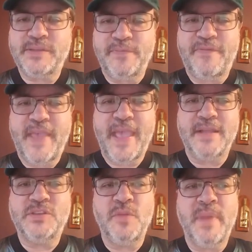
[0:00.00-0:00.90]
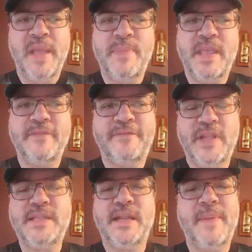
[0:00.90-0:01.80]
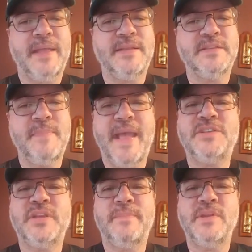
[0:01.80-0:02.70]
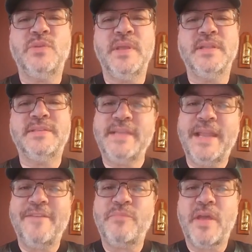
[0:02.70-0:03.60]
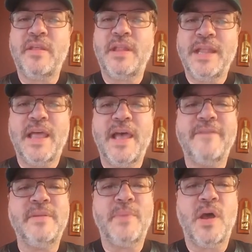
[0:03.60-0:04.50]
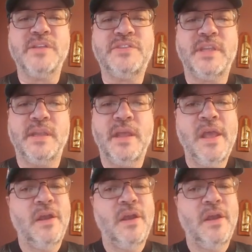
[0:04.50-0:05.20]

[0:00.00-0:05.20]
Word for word: some fans who might be conflicted about this matchup between the City of Brotherly Love and Boston,